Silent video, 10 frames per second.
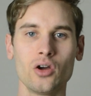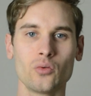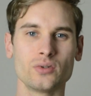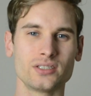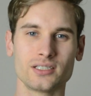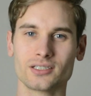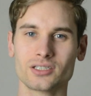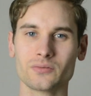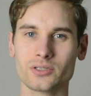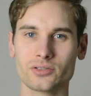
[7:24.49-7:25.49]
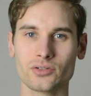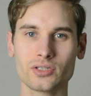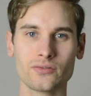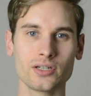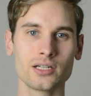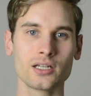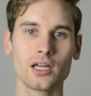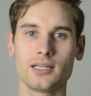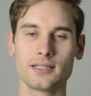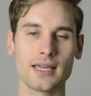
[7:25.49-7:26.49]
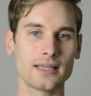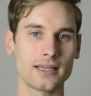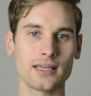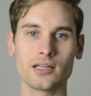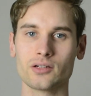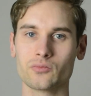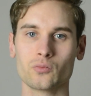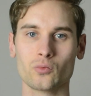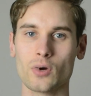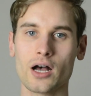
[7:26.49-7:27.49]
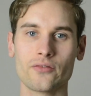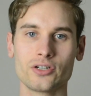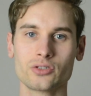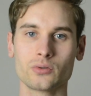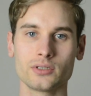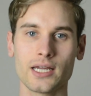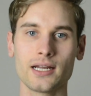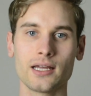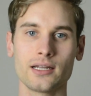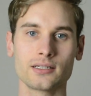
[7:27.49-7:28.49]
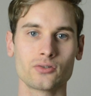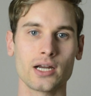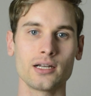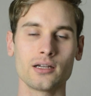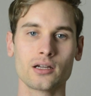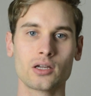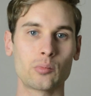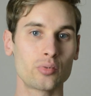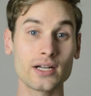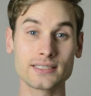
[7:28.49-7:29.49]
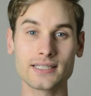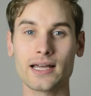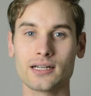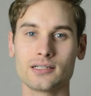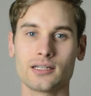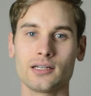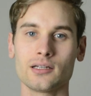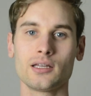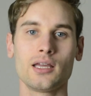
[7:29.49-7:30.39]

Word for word: was just the result of it taking in raw visual data and trying to compress that into